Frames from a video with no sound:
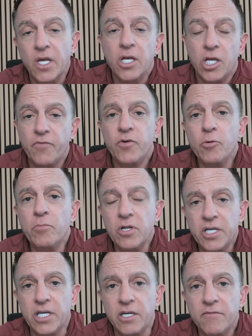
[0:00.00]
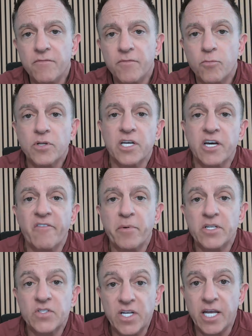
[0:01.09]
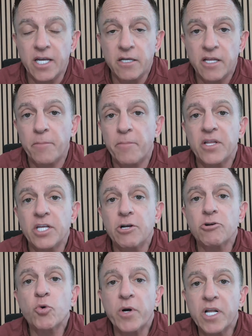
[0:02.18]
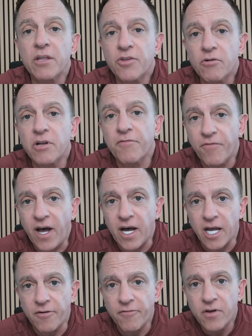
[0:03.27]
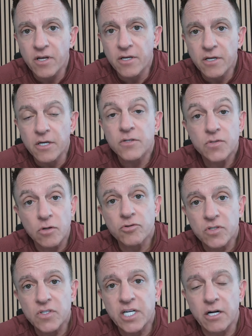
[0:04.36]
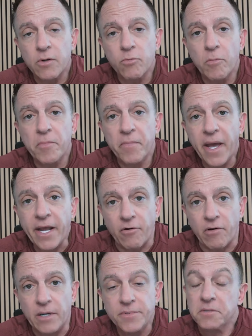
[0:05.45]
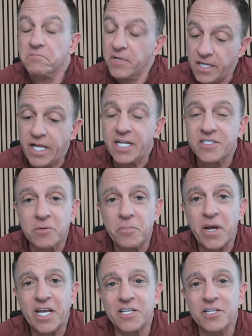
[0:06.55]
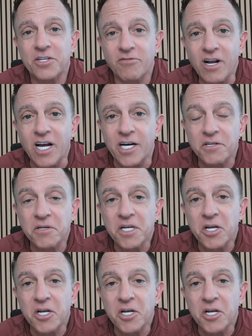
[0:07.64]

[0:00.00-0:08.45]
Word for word: If you believe what the government is saying, that by the year 2035, Social Security will be bankrupt, and that's the path that they're on,